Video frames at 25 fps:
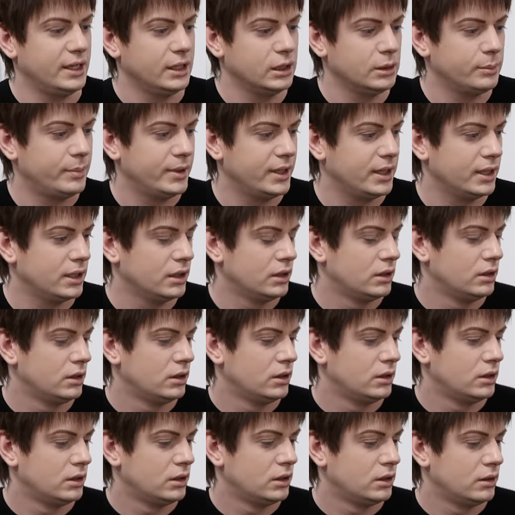little bit
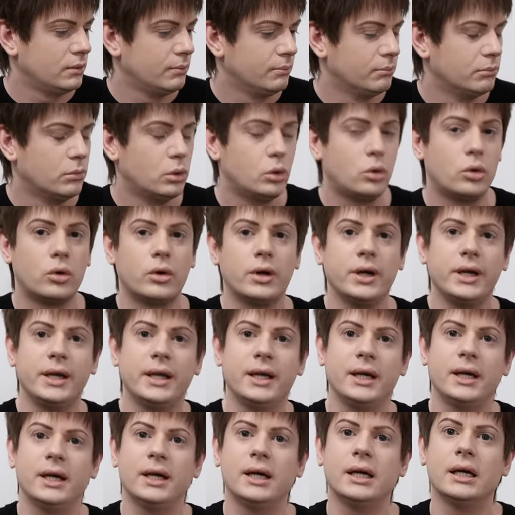more in
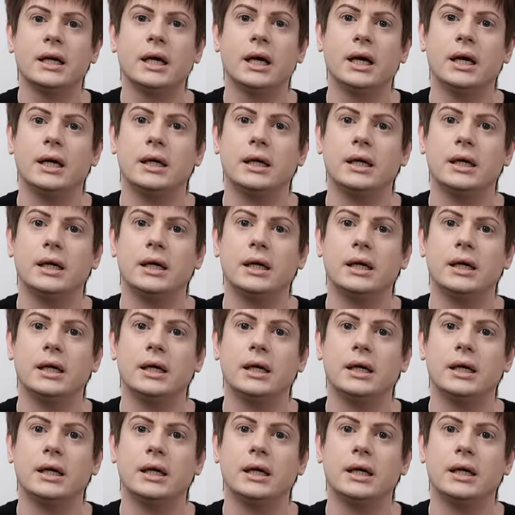it.